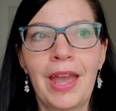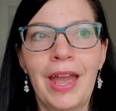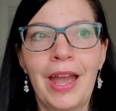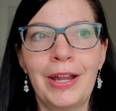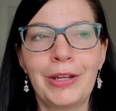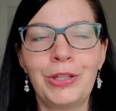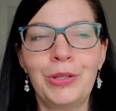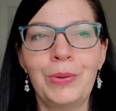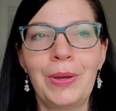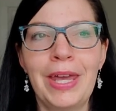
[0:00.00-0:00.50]

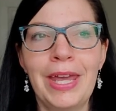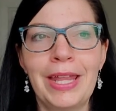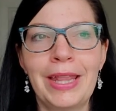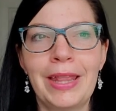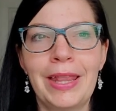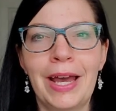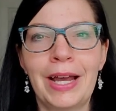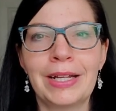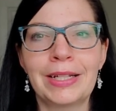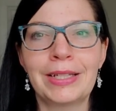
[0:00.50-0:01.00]
and you
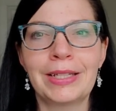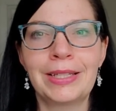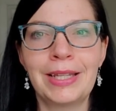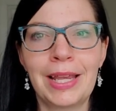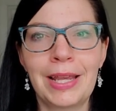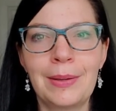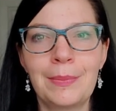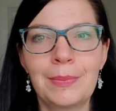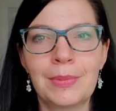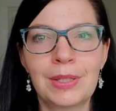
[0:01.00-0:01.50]
hit that
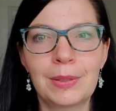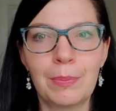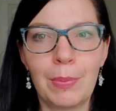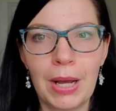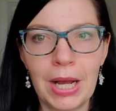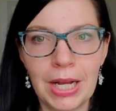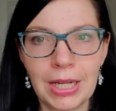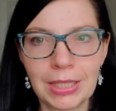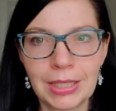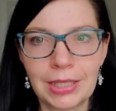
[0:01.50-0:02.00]
same
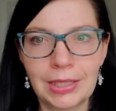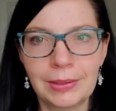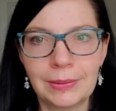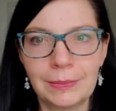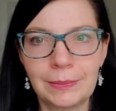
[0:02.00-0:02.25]
spot